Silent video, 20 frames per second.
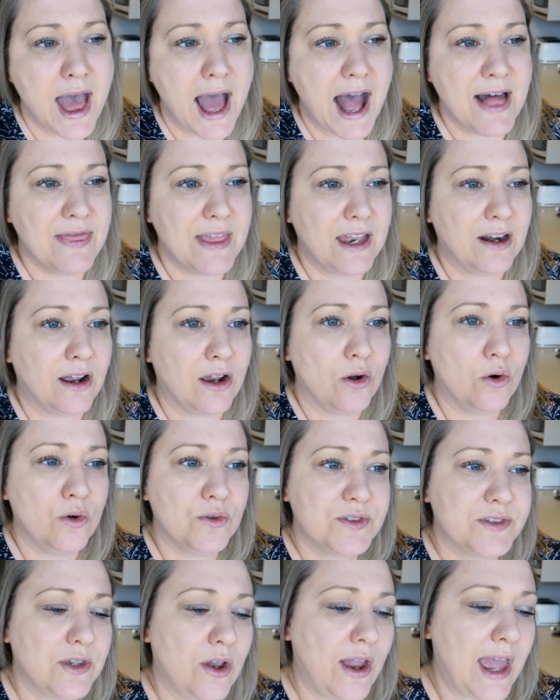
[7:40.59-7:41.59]
And then I
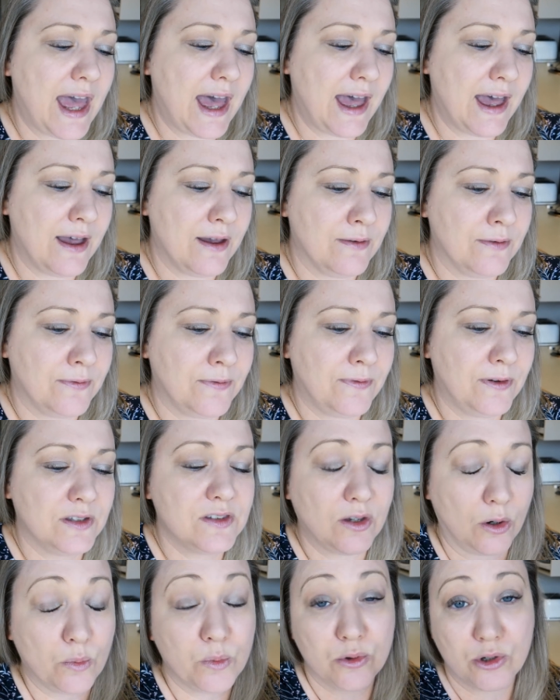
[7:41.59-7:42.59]
also have,
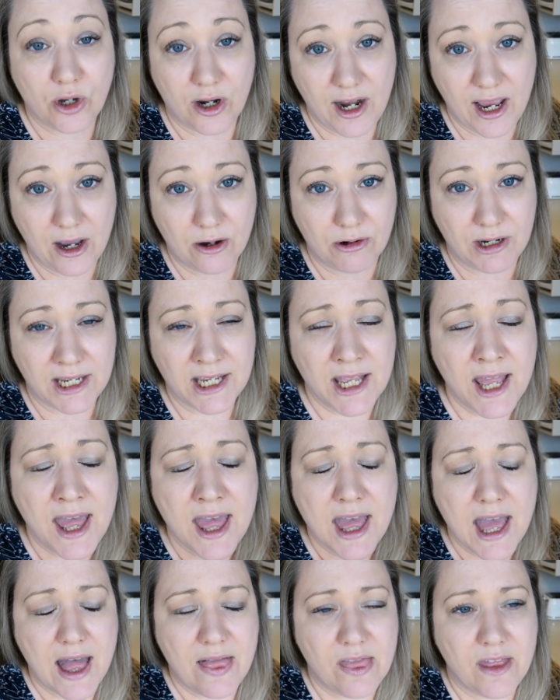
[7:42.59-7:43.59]
so I will go to Aldi,
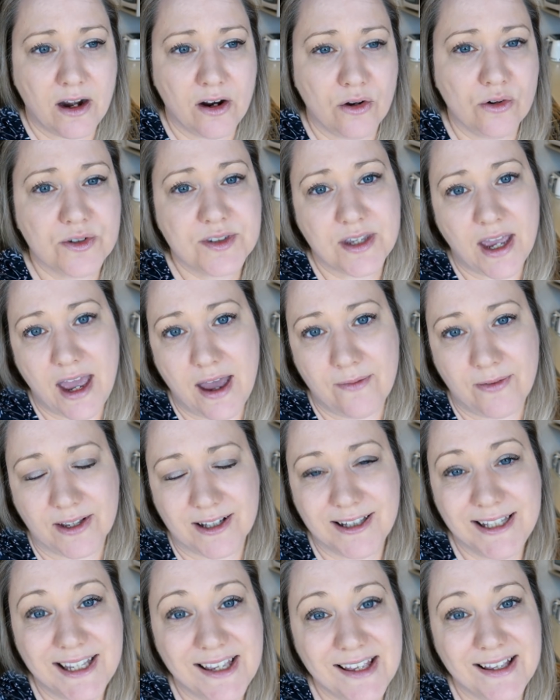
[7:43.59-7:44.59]
and then I also have a
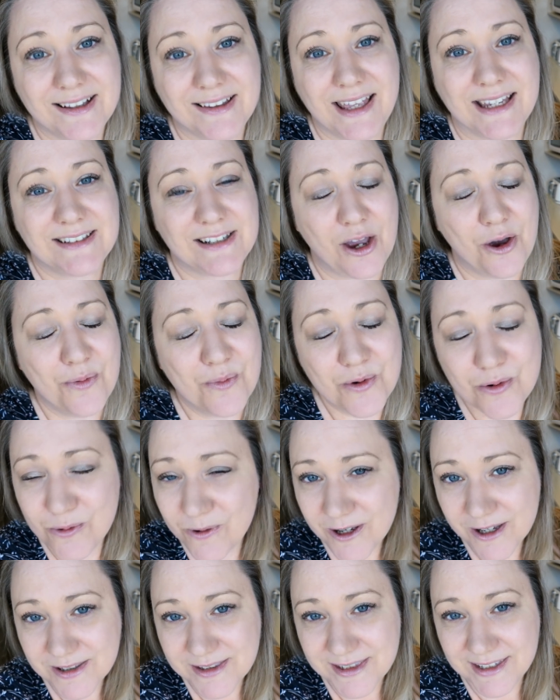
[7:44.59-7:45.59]
click and collect at
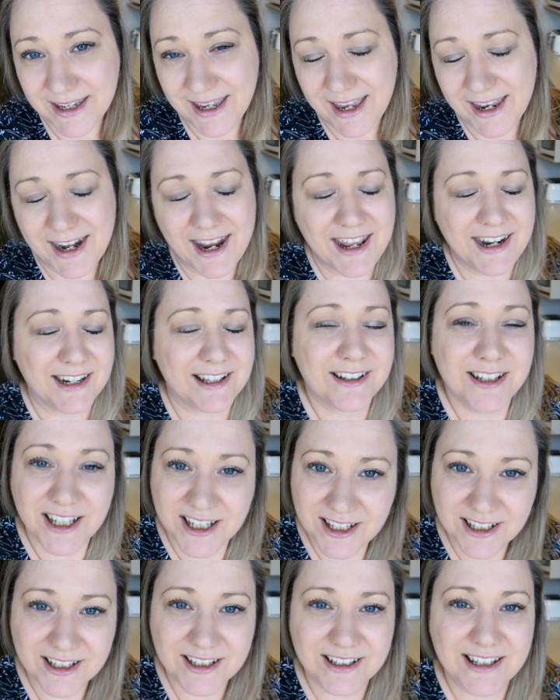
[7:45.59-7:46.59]
Woolworths again and a
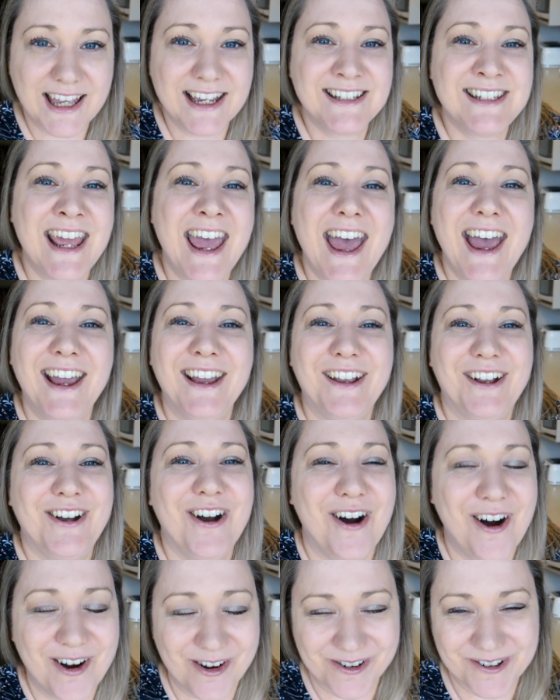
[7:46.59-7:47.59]
click and collect at
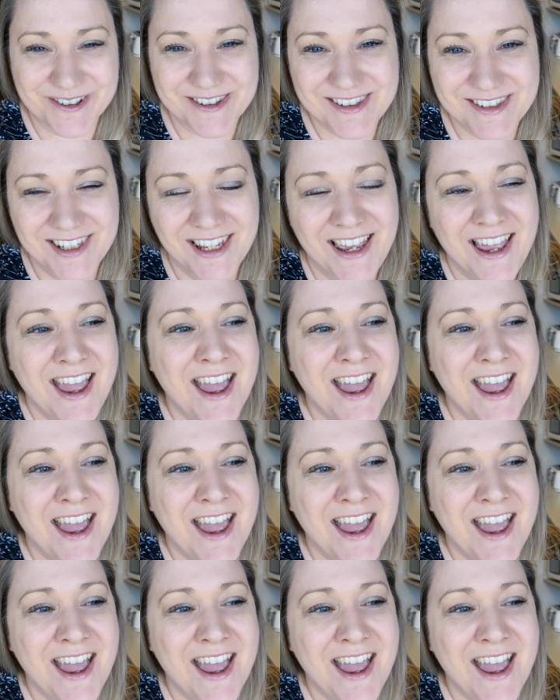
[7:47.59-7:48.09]
Coles.